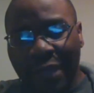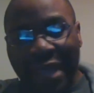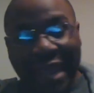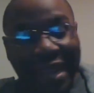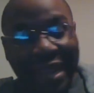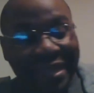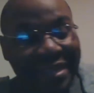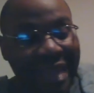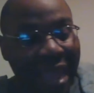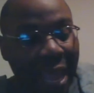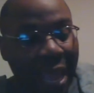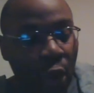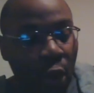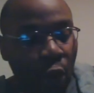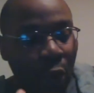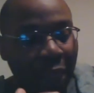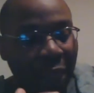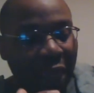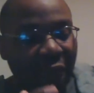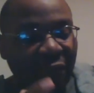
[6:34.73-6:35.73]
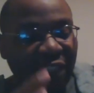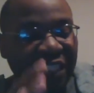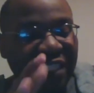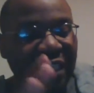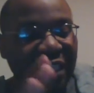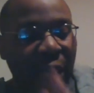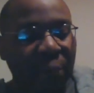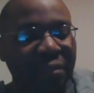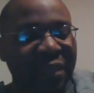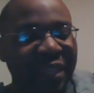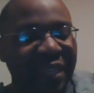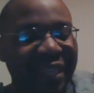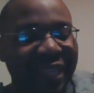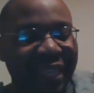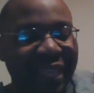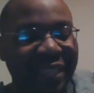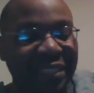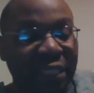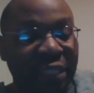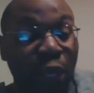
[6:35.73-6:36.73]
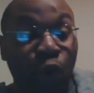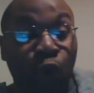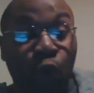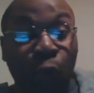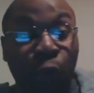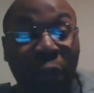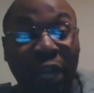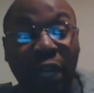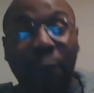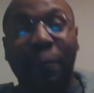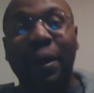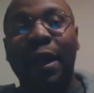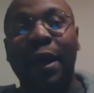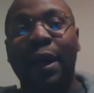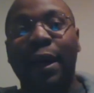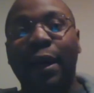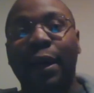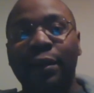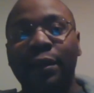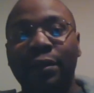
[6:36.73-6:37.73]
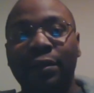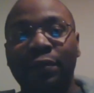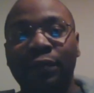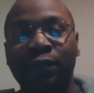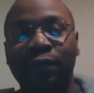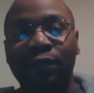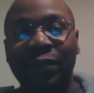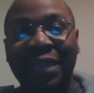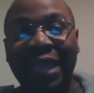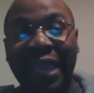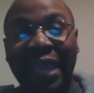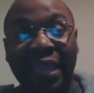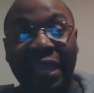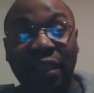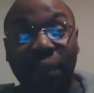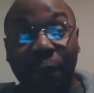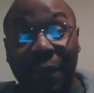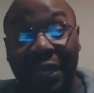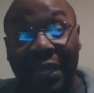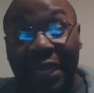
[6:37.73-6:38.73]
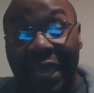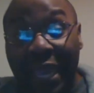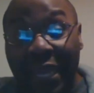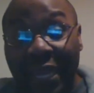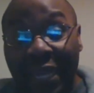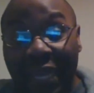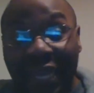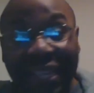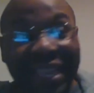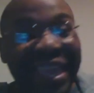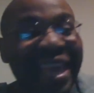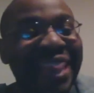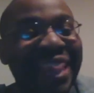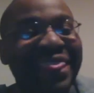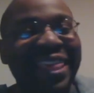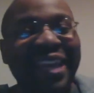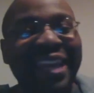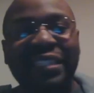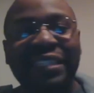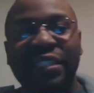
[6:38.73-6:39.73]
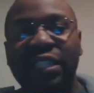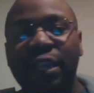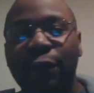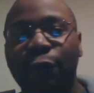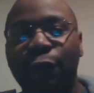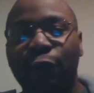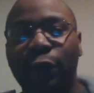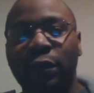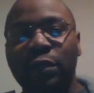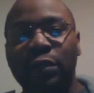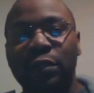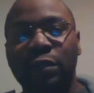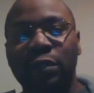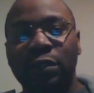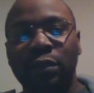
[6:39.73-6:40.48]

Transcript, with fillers: Now, if something is agreed upon in the beginning, that is different.